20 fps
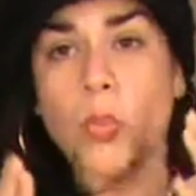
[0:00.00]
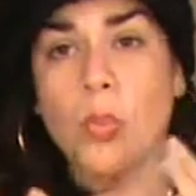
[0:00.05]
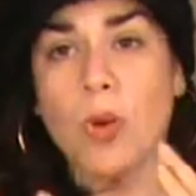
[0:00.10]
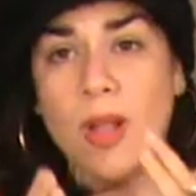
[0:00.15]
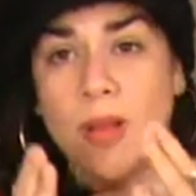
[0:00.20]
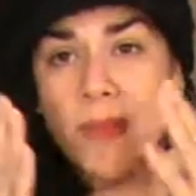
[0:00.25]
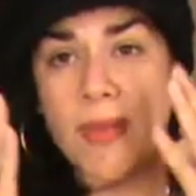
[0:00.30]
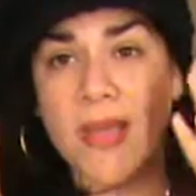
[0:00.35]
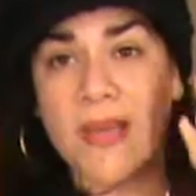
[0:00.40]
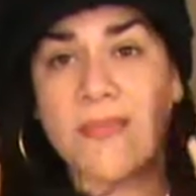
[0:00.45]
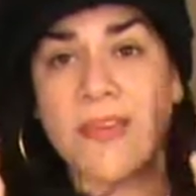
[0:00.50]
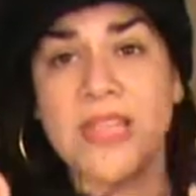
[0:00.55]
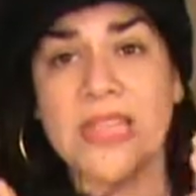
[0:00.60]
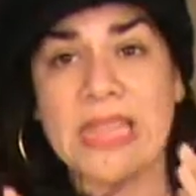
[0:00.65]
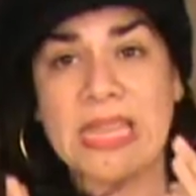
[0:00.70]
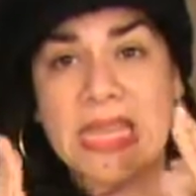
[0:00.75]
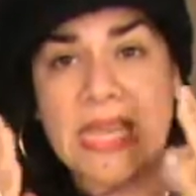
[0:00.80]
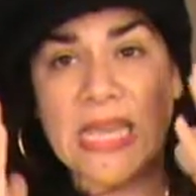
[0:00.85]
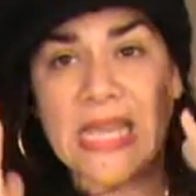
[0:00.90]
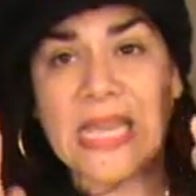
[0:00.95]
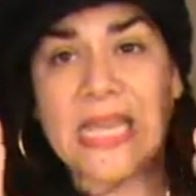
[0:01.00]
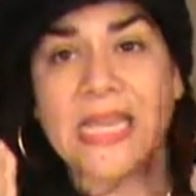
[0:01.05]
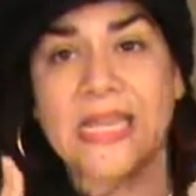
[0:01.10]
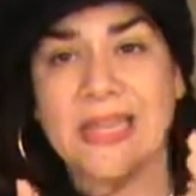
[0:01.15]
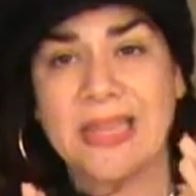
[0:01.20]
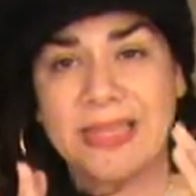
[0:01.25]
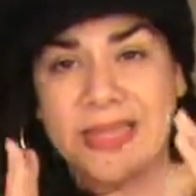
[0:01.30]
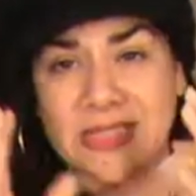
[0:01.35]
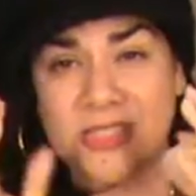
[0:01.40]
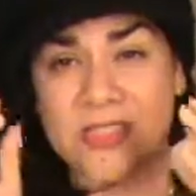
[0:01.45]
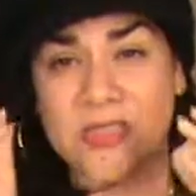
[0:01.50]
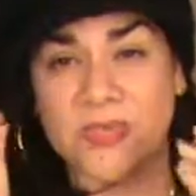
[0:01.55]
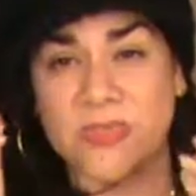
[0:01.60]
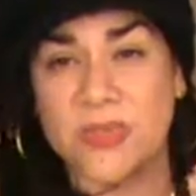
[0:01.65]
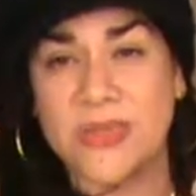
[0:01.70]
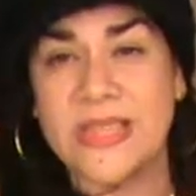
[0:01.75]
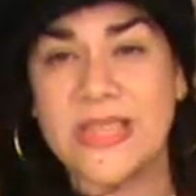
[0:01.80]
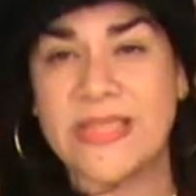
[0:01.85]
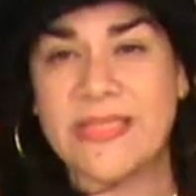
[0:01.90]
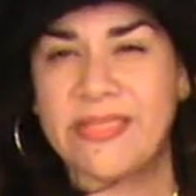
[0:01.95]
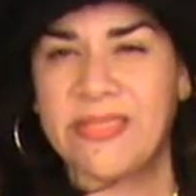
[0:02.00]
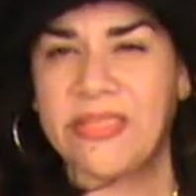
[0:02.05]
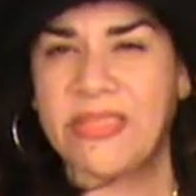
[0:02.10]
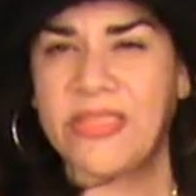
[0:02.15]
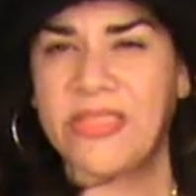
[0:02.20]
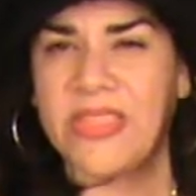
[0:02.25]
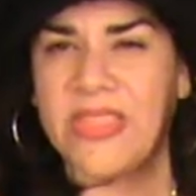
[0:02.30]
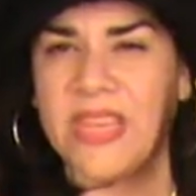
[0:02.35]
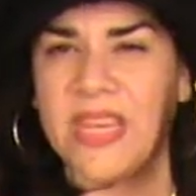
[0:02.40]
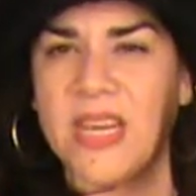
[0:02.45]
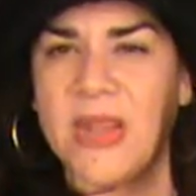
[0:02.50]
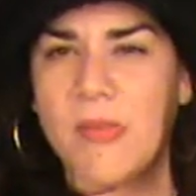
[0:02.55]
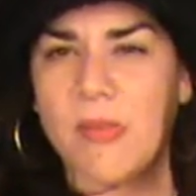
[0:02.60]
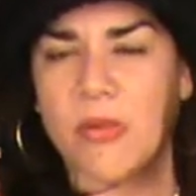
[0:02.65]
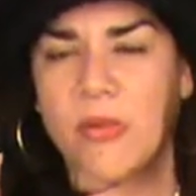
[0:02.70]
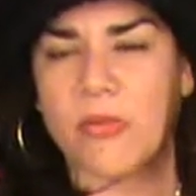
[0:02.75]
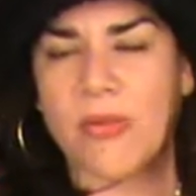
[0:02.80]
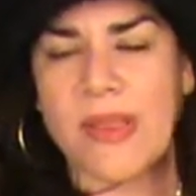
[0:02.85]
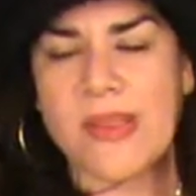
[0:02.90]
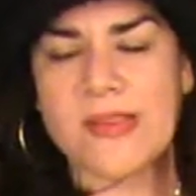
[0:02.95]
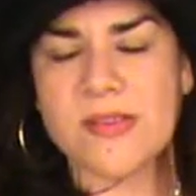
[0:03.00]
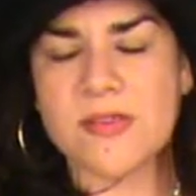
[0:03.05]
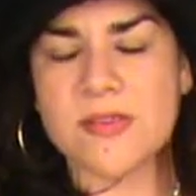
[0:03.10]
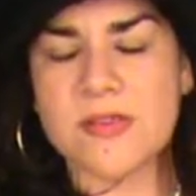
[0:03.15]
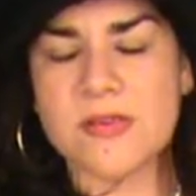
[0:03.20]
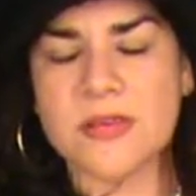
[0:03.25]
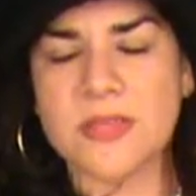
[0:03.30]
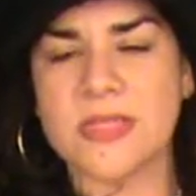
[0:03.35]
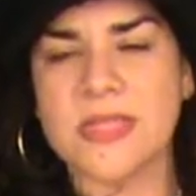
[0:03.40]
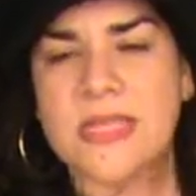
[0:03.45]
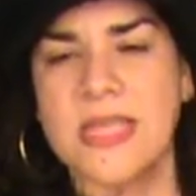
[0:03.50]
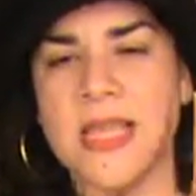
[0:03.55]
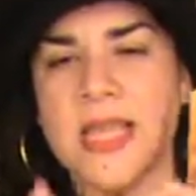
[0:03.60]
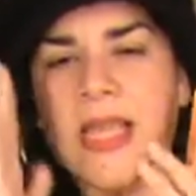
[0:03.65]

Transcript: rub everything, like there's really thin granules.